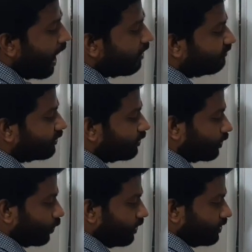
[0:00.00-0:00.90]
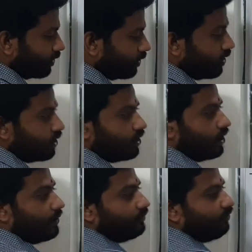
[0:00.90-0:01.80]
after the collision,
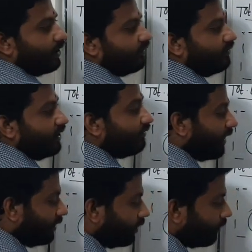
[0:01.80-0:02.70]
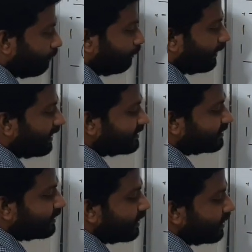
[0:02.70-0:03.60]
m1 v1
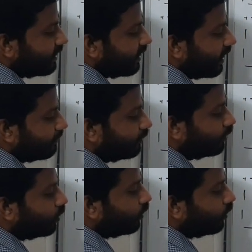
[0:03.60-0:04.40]
plus m2